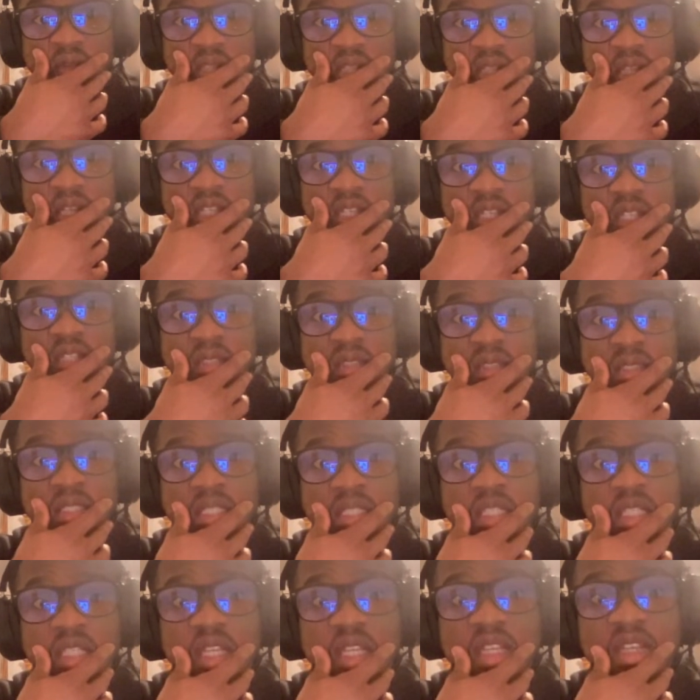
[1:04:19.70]
that could look
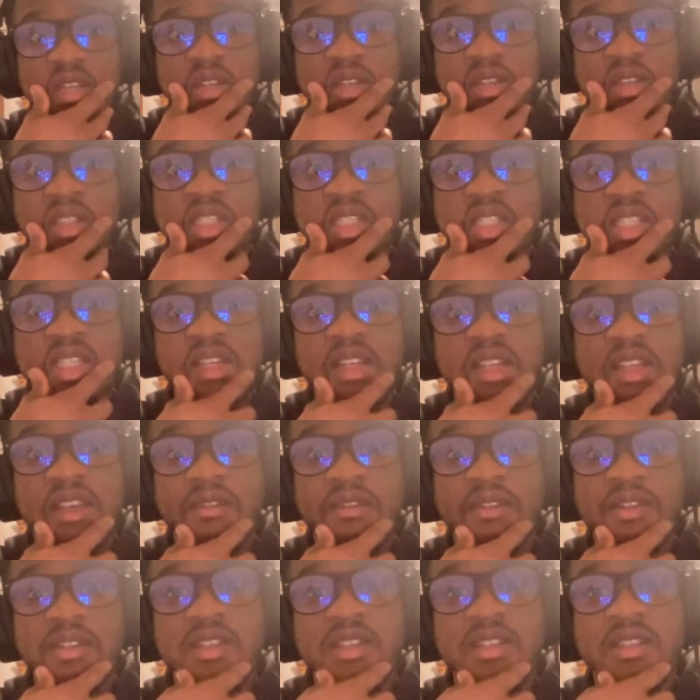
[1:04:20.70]
like because the
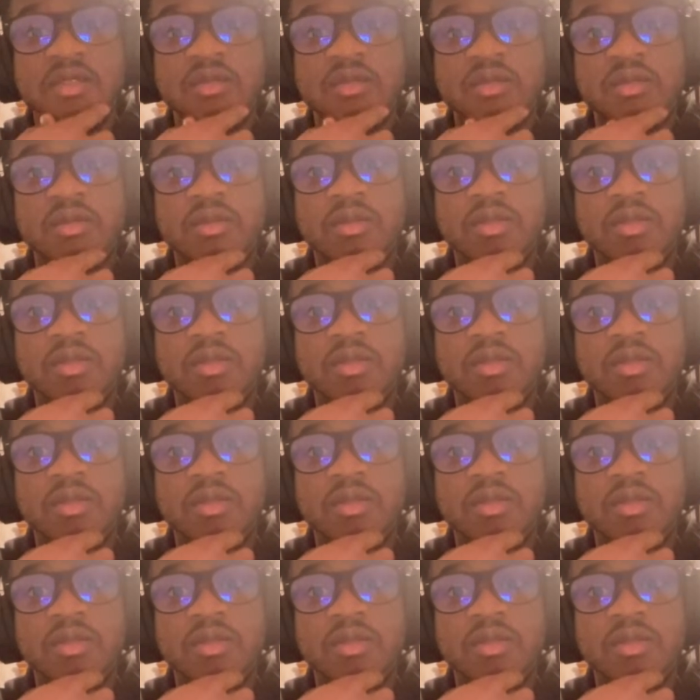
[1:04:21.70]
defense is cool.